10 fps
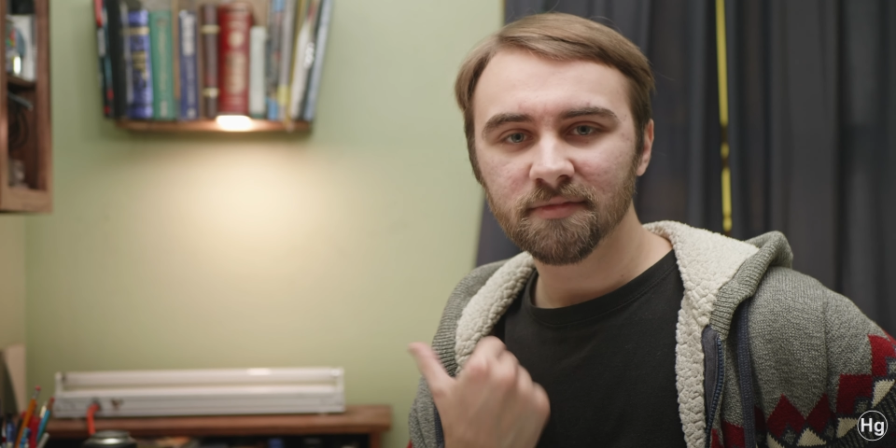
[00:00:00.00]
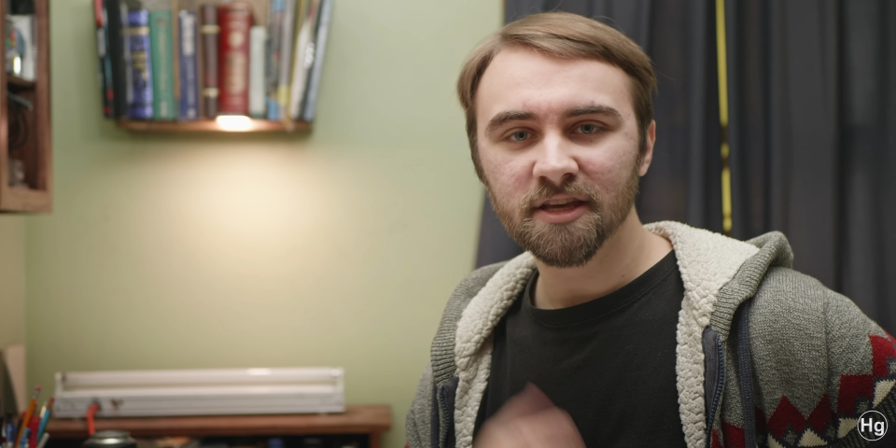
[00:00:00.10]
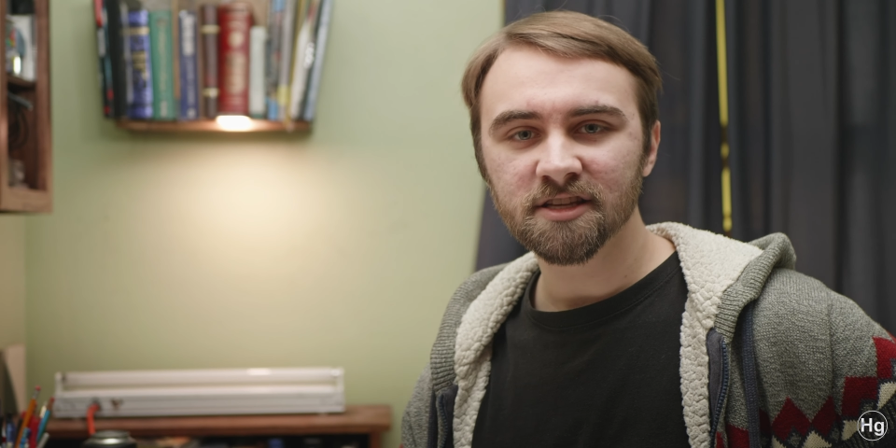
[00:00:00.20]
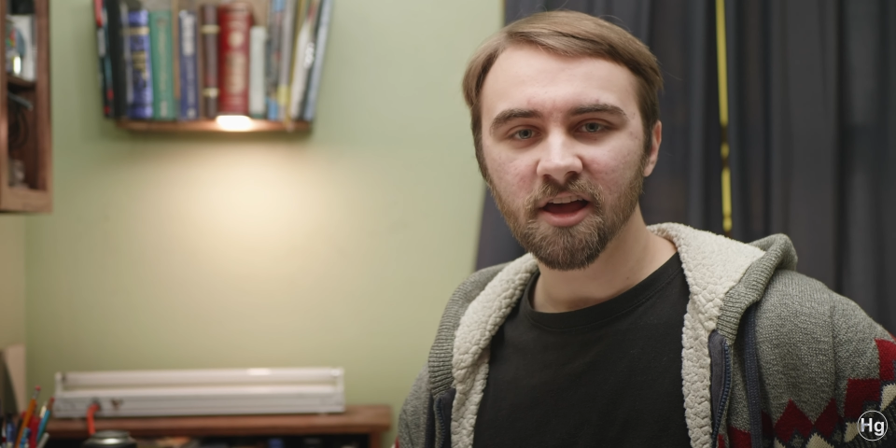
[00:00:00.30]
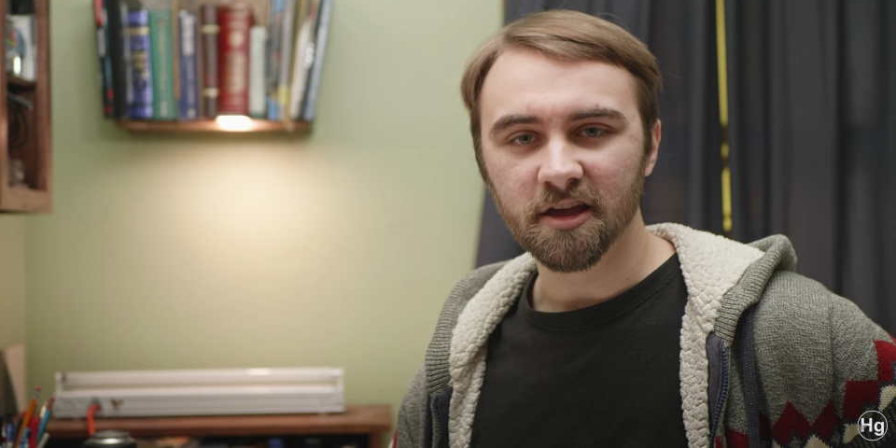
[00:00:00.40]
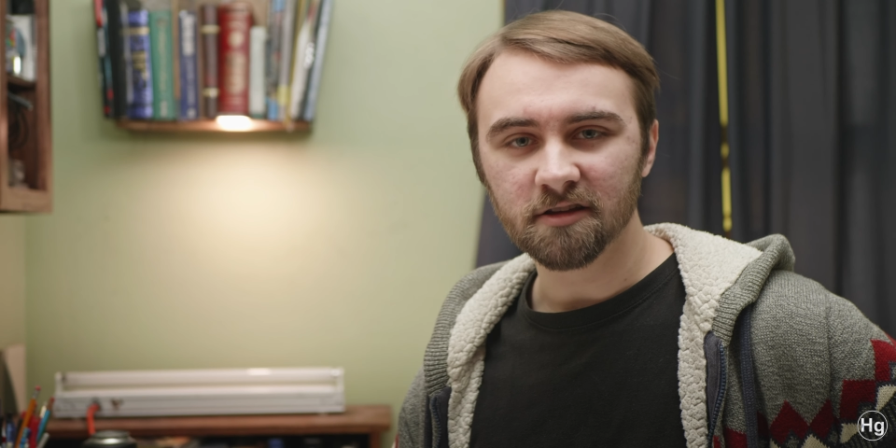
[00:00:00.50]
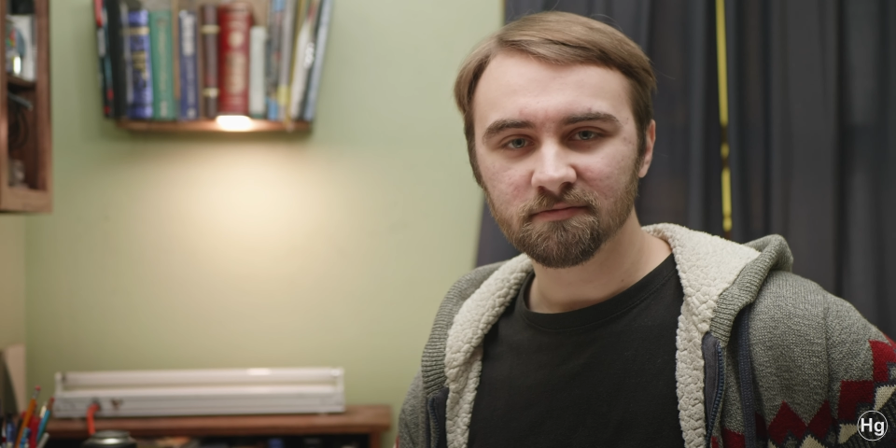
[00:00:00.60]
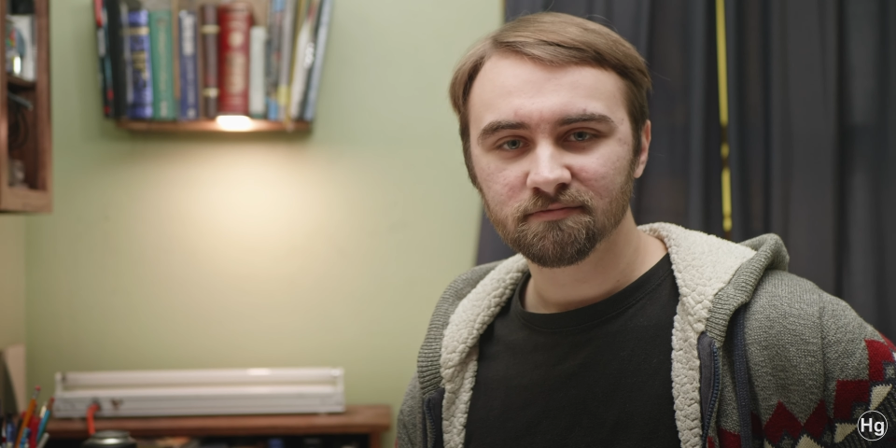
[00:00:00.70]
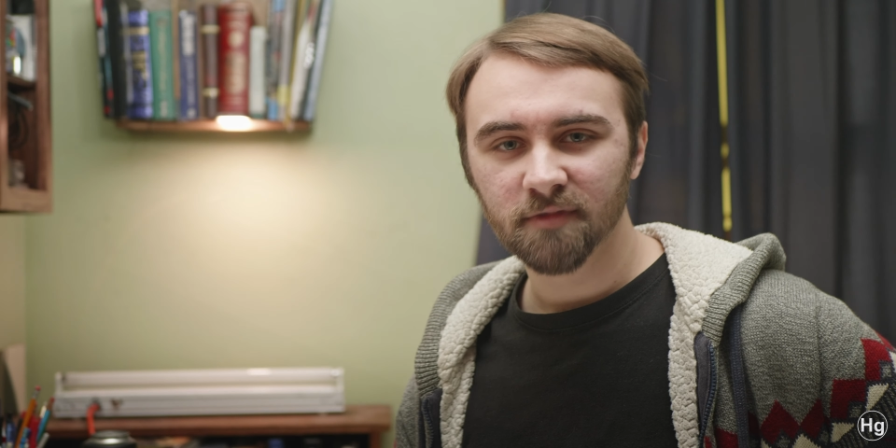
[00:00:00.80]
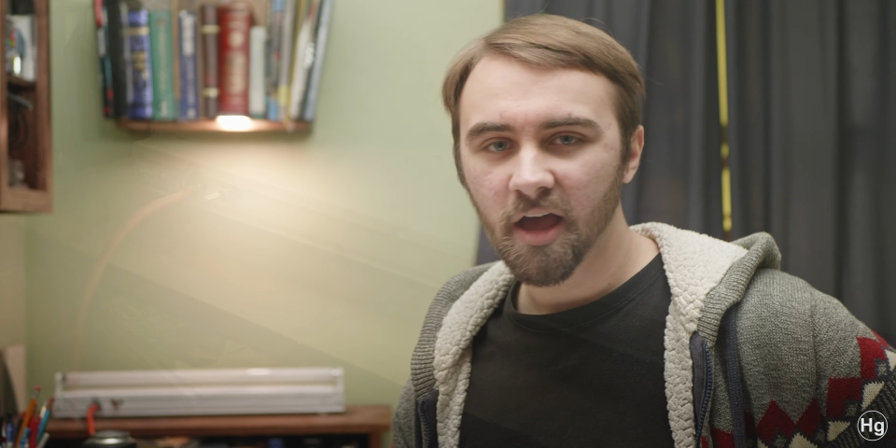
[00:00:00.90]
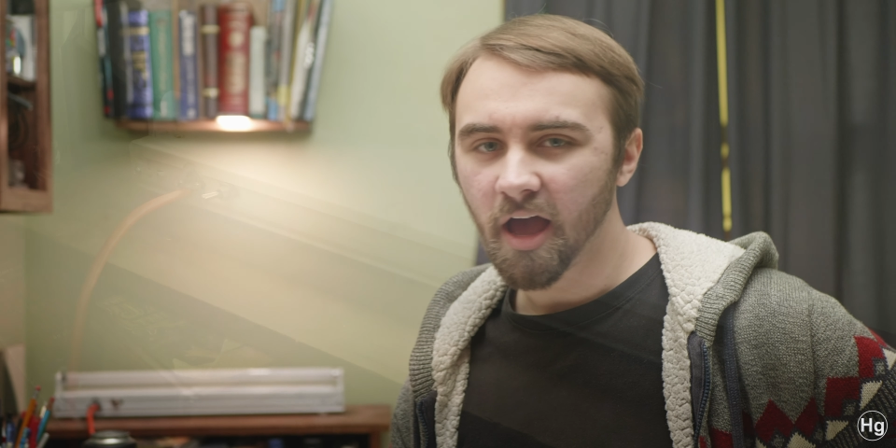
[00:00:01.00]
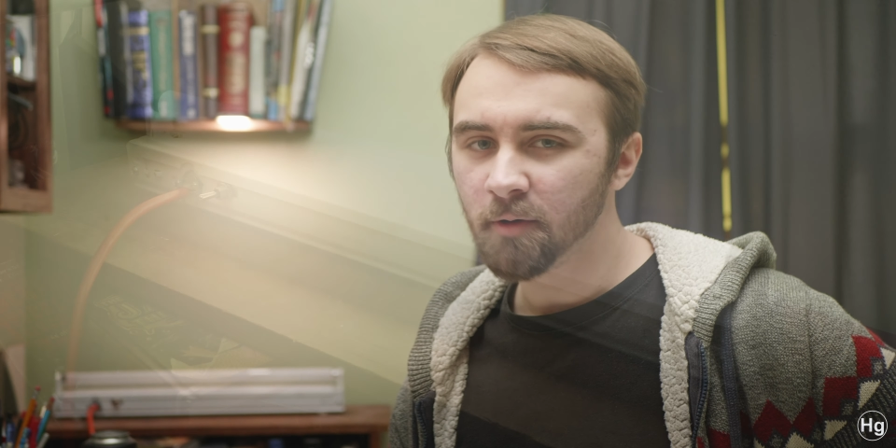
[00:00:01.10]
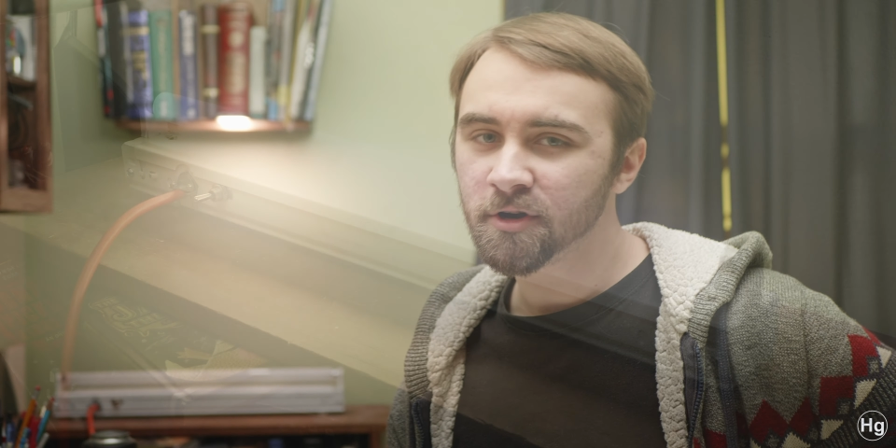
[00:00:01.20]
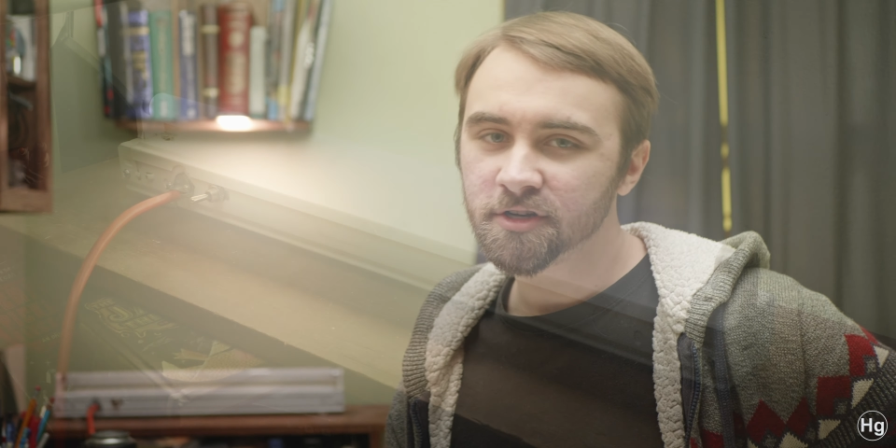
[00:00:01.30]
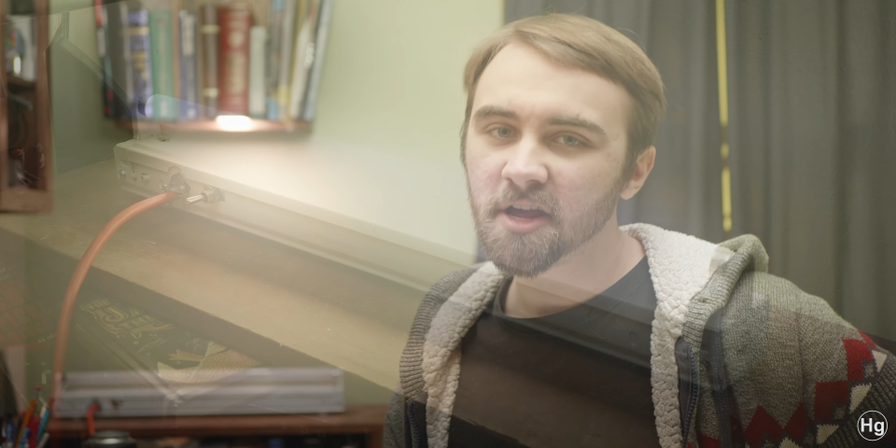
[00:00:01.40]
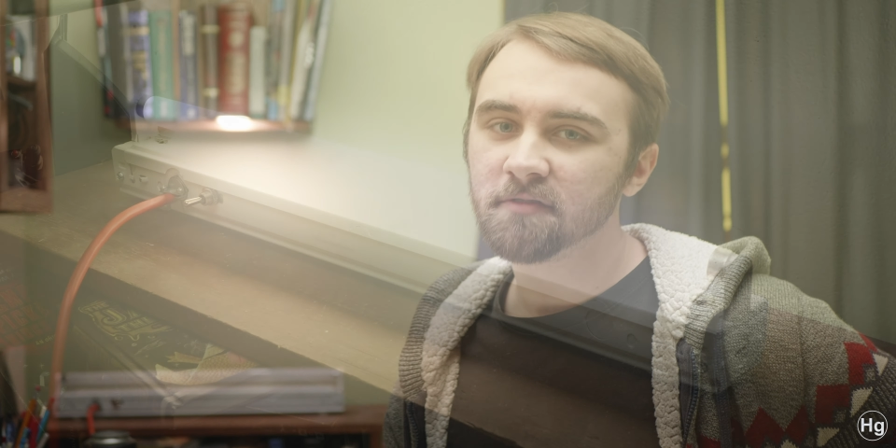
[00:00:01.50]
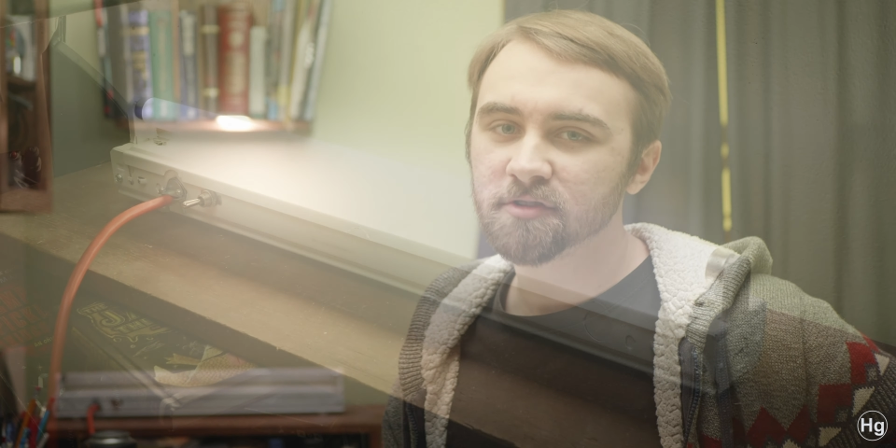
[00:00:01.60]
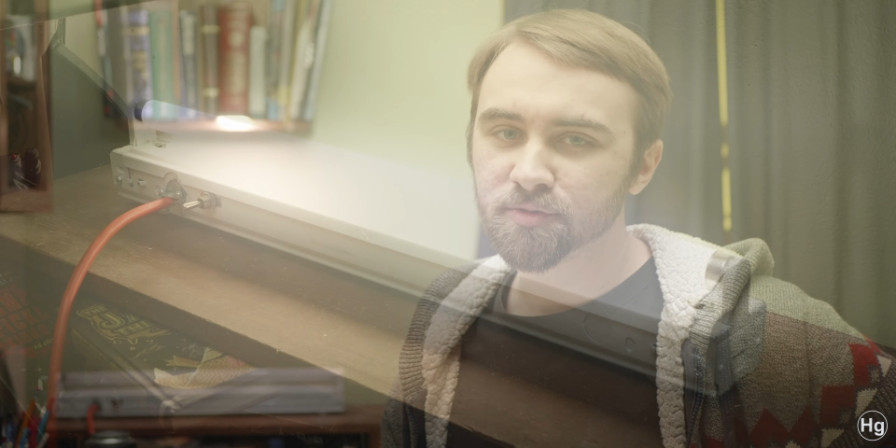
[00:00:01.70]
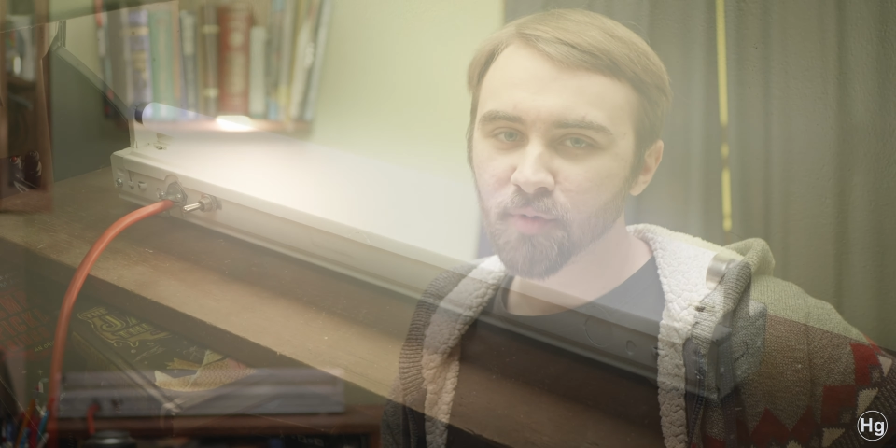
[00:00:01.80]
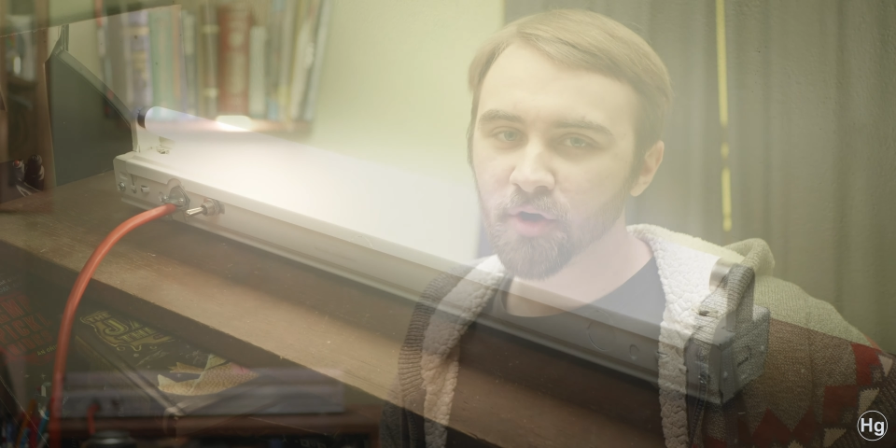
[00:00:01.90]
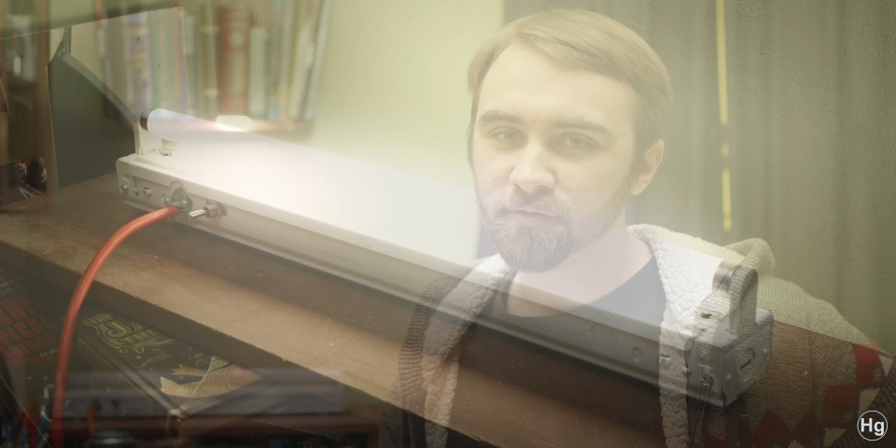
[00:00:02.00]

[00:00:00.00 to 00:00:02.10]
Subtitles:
This light. I wanted to have a small